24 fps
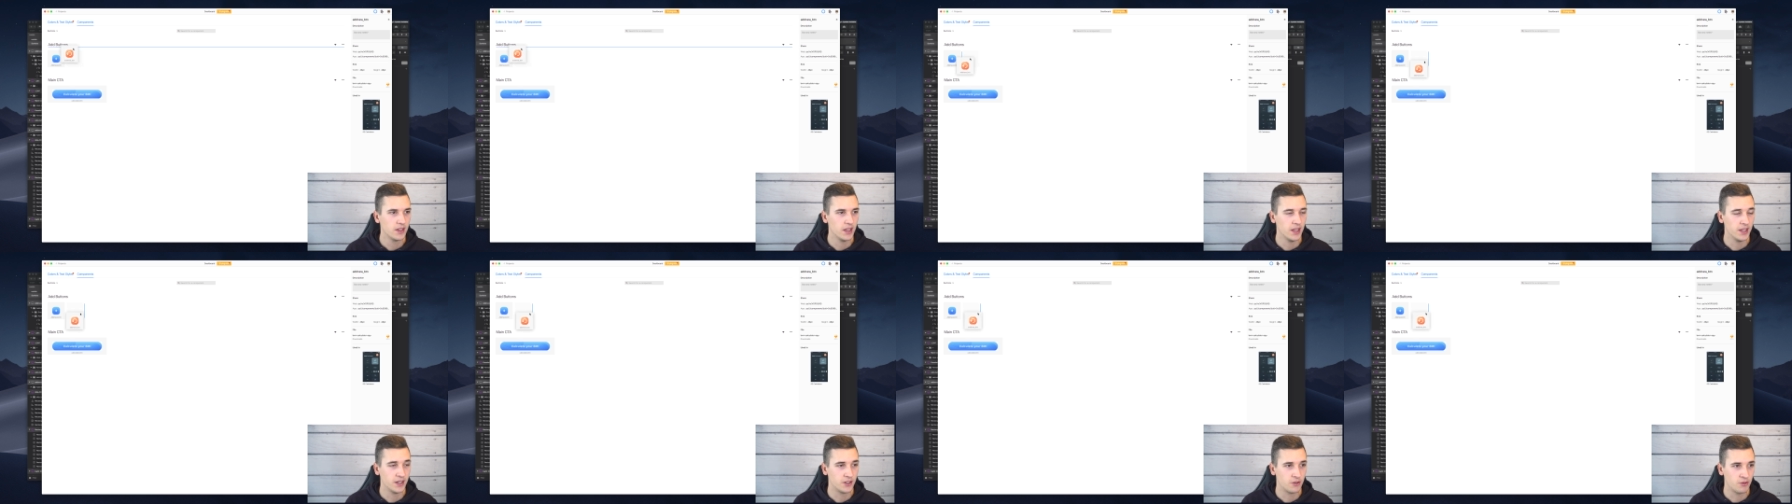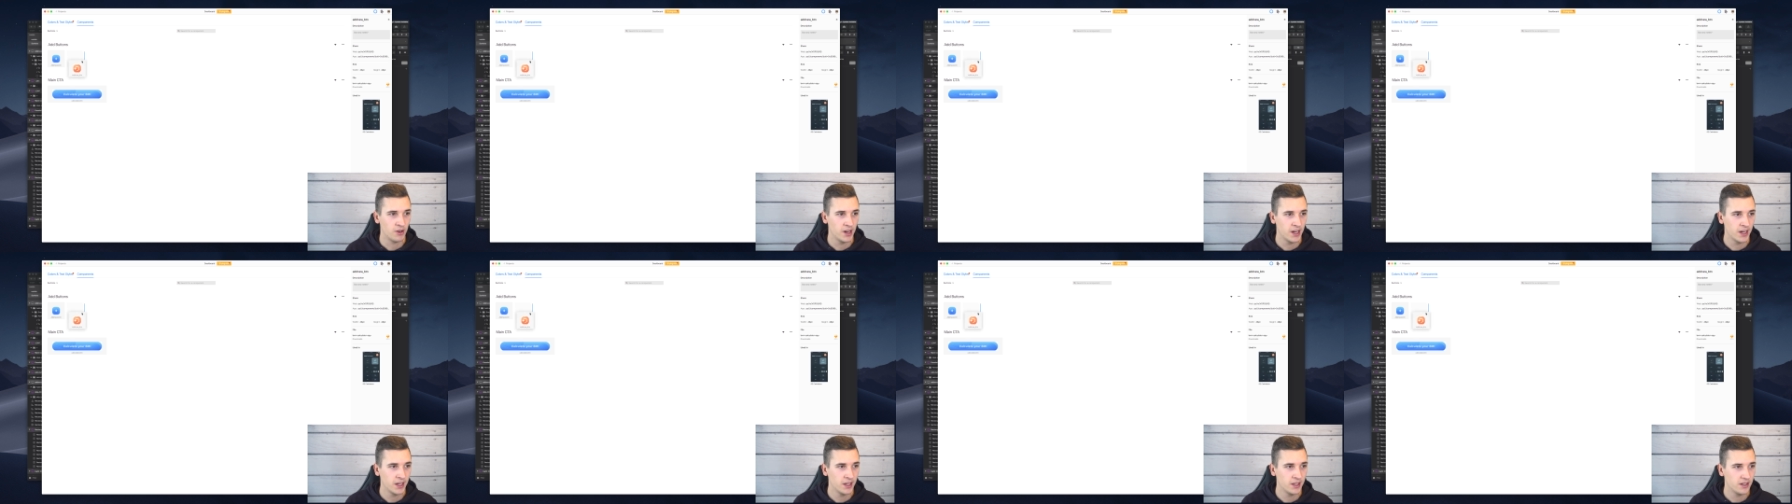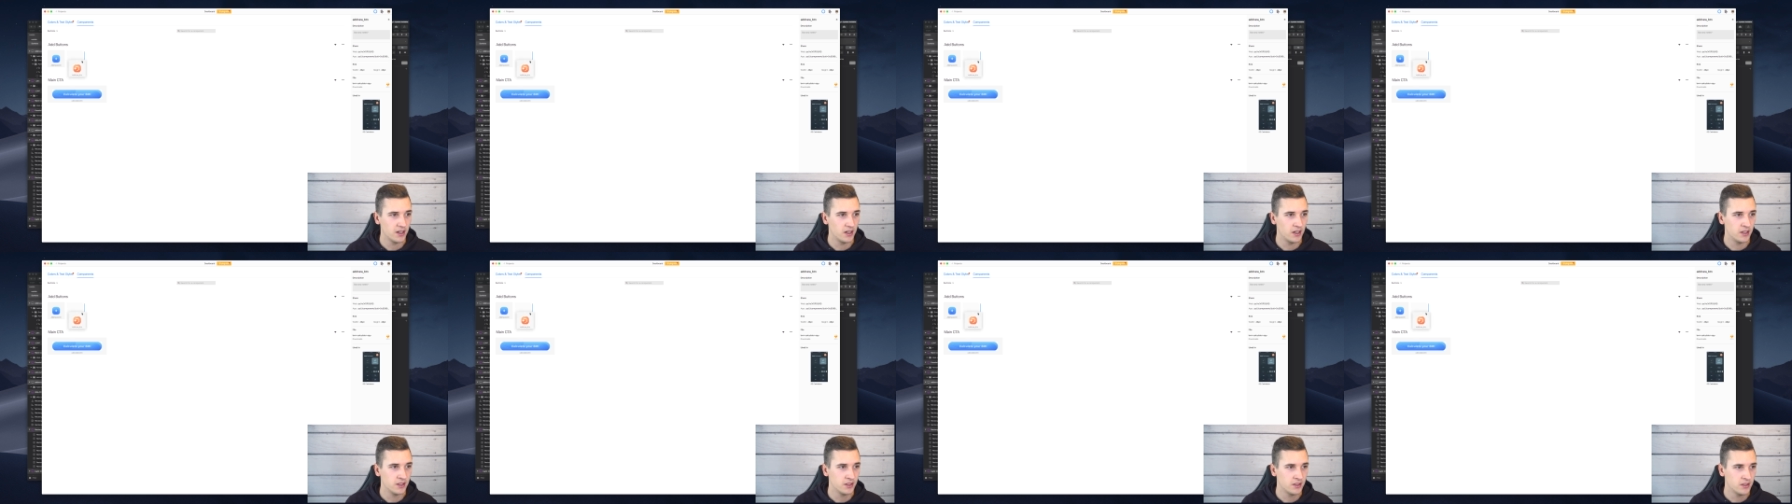and drag it
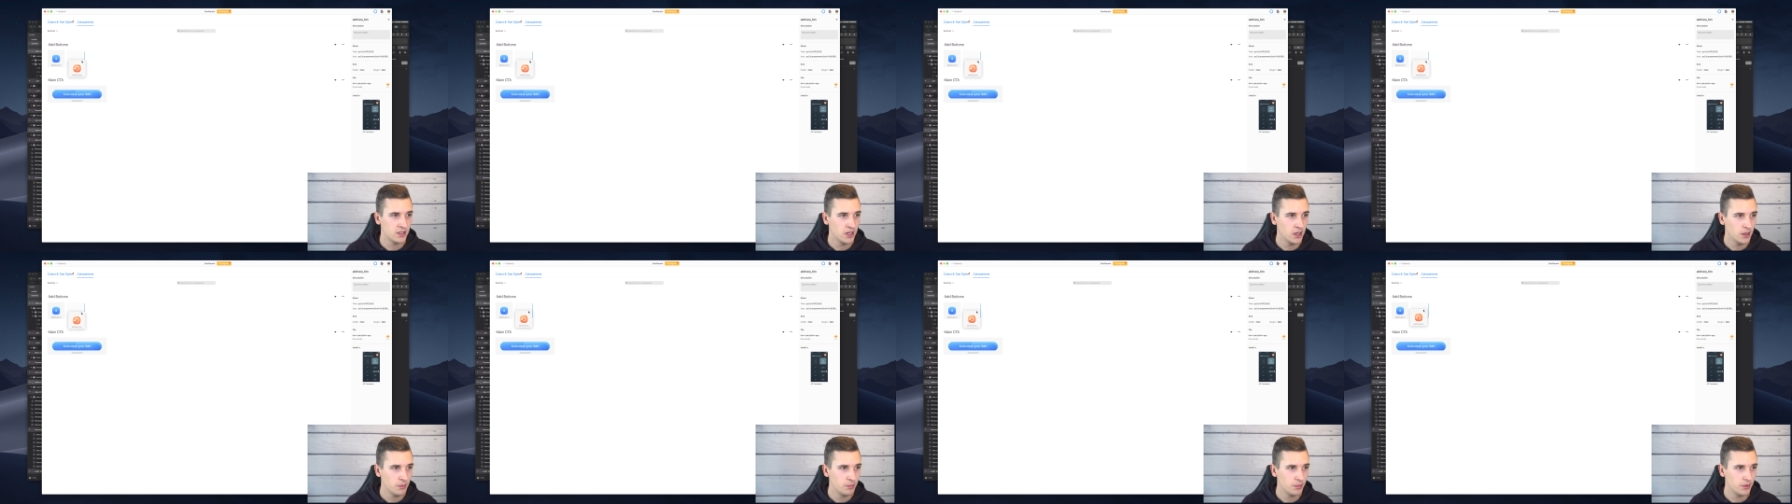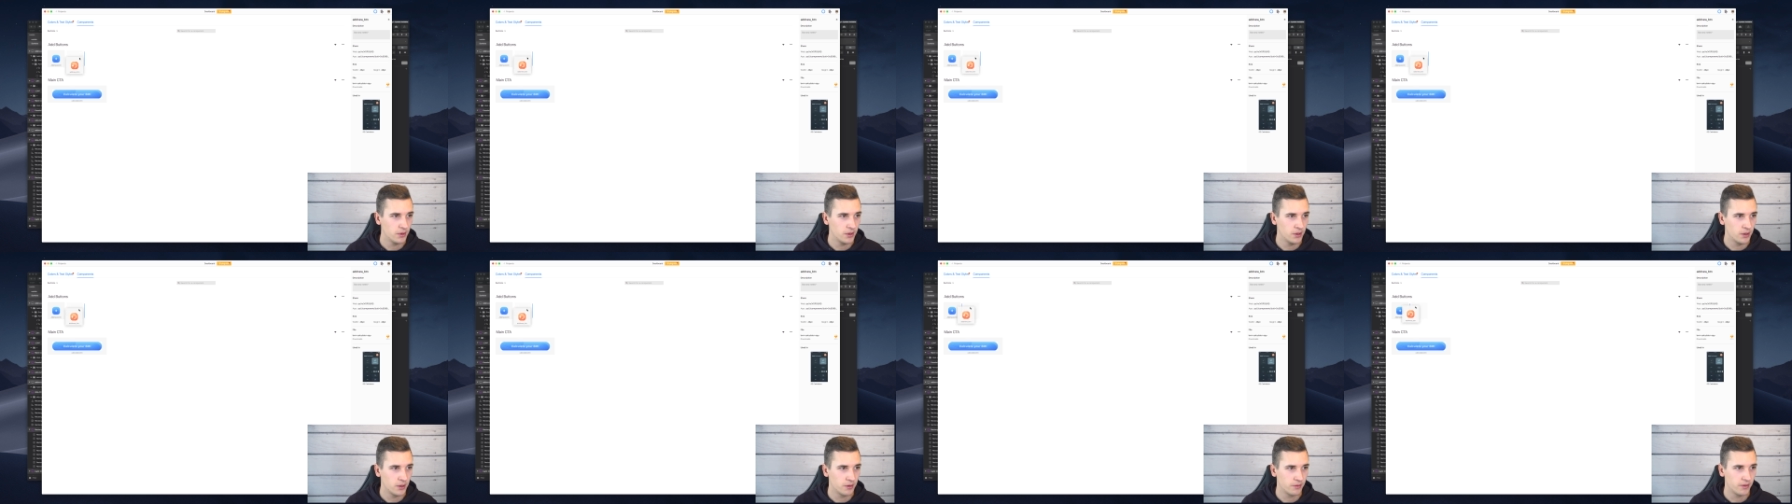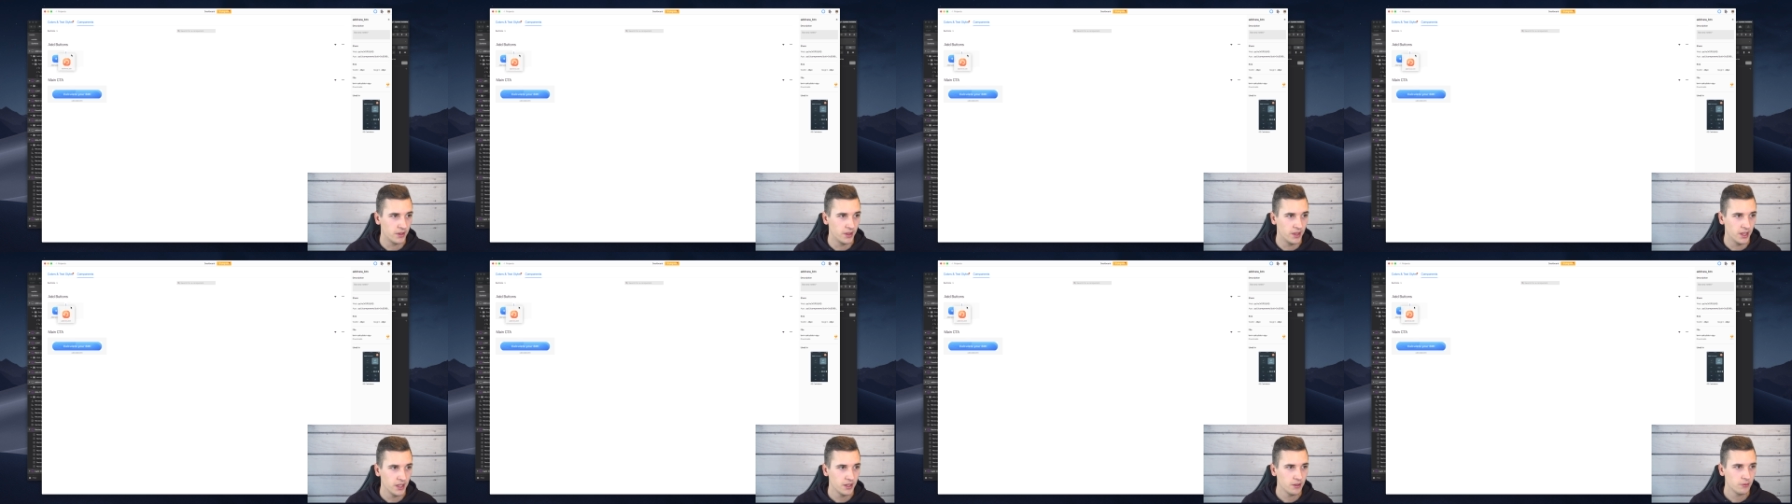on top of
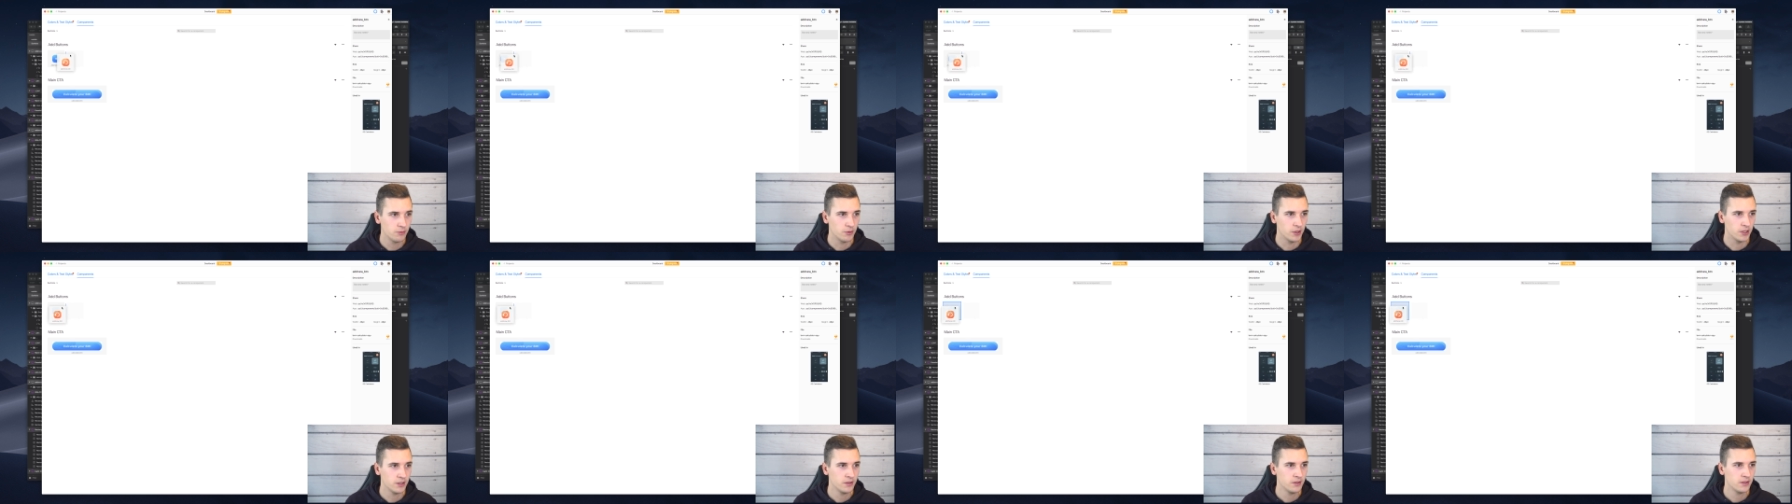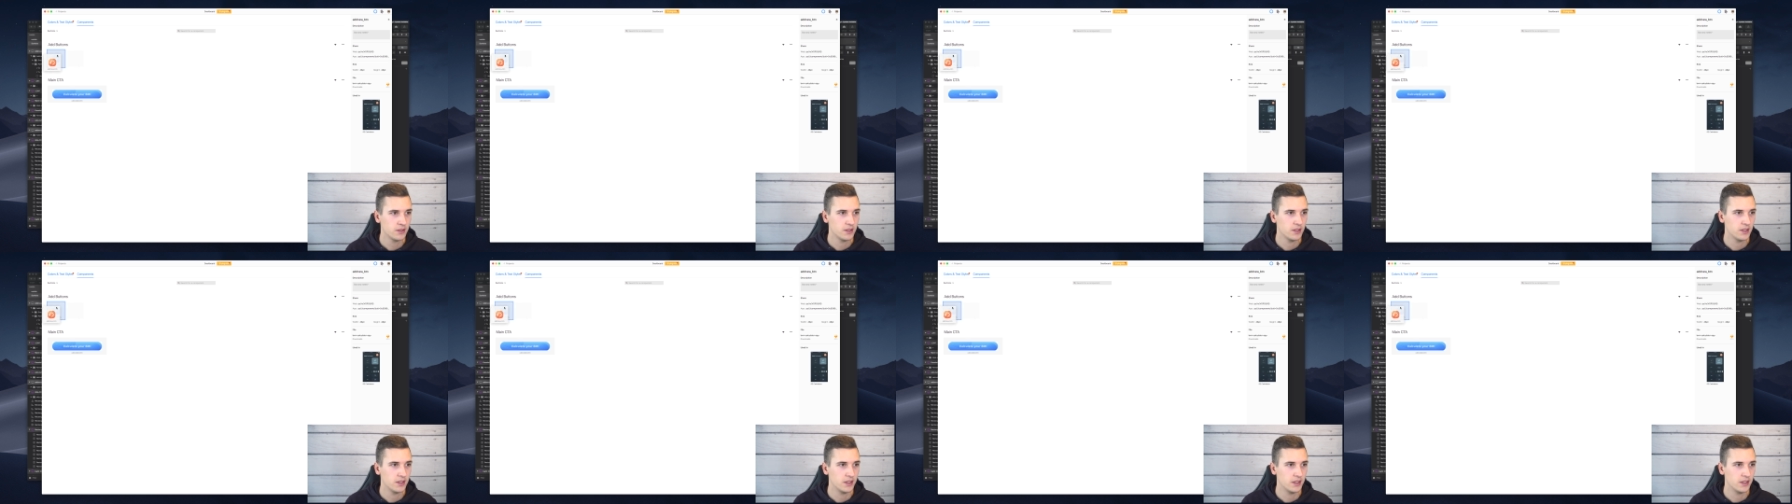another one.